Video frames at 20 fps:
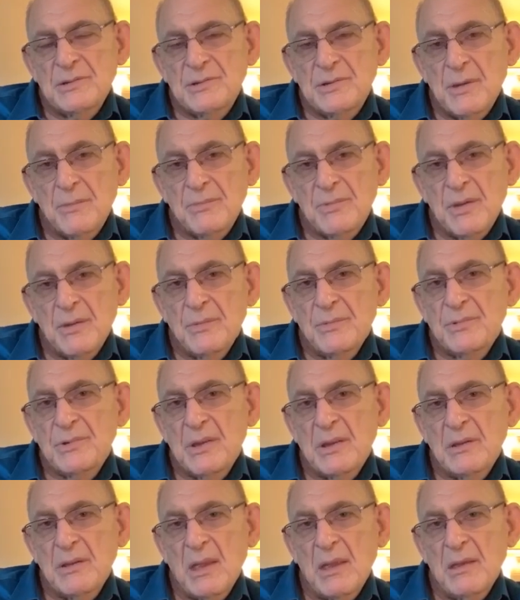symptoms
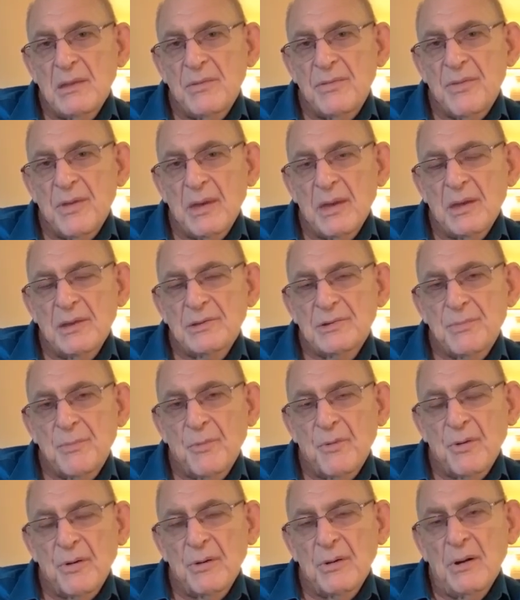and they think it's
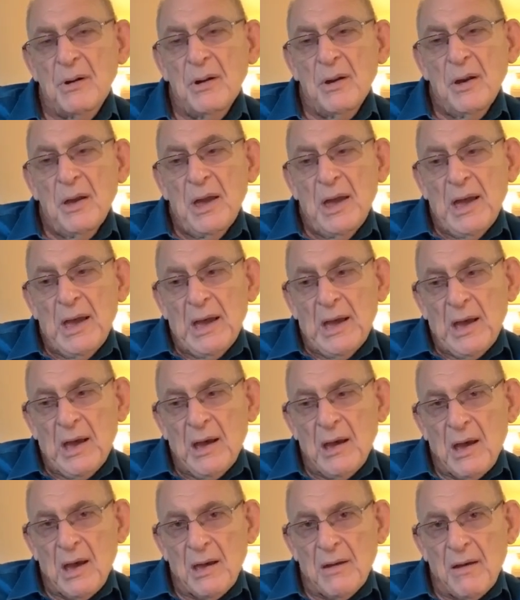more
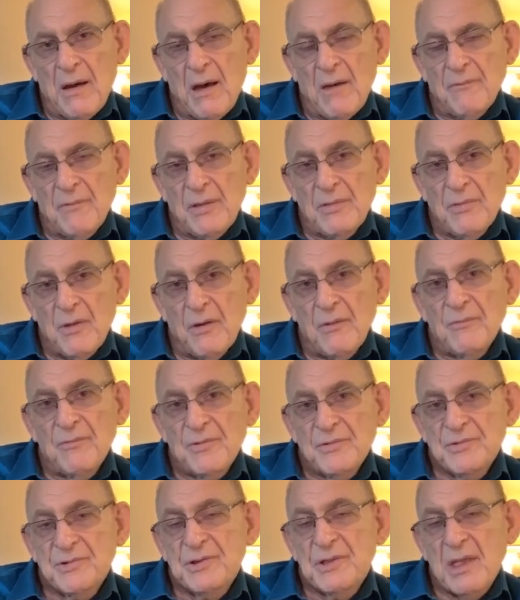of a
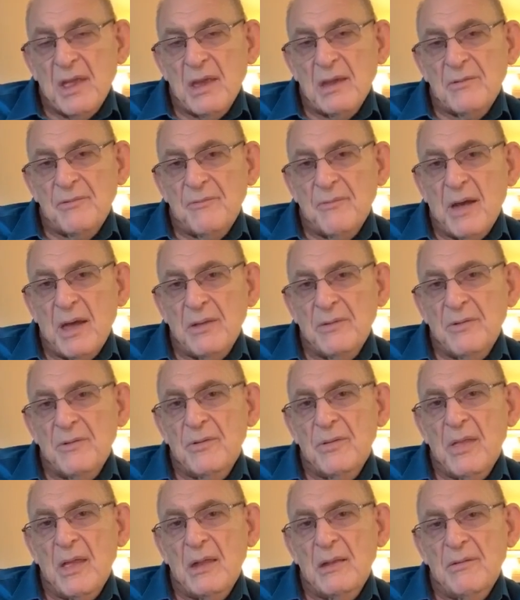nervous tic rather
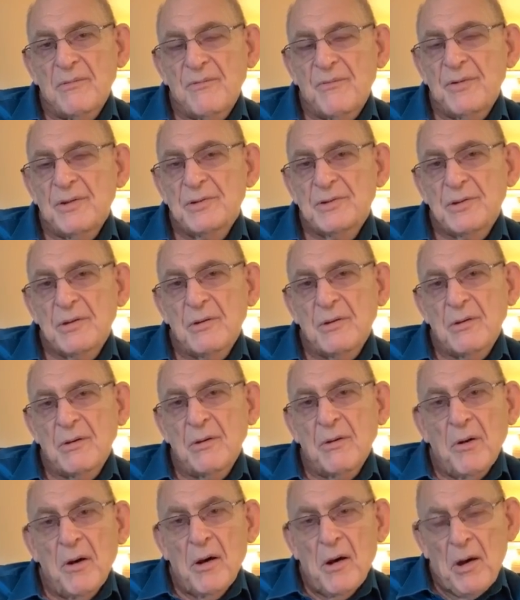than a
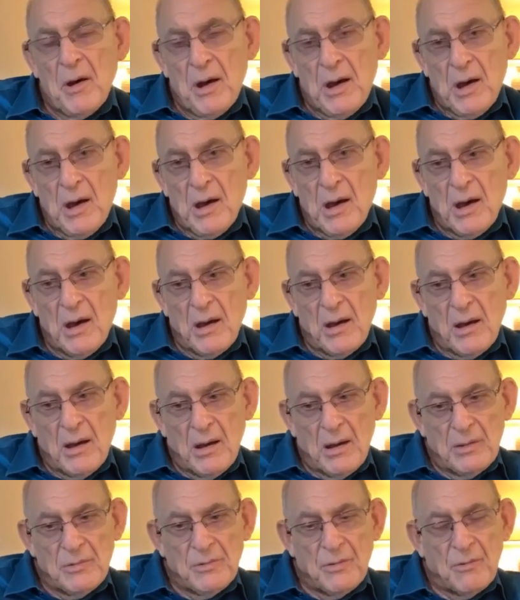physical
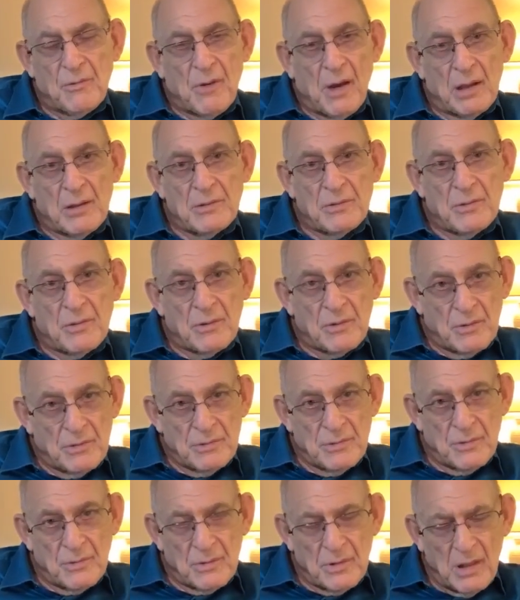
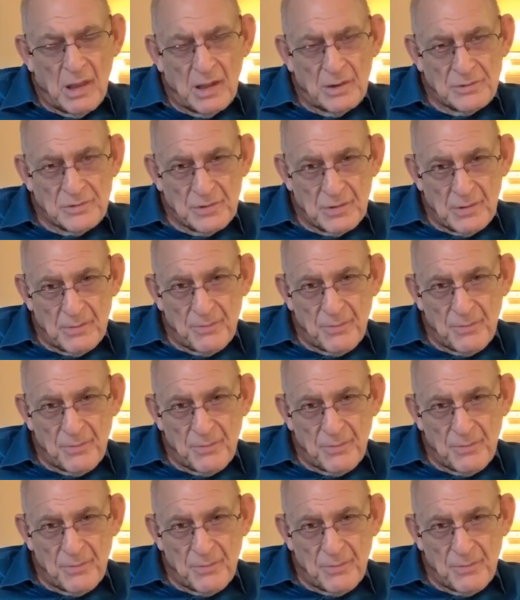neurological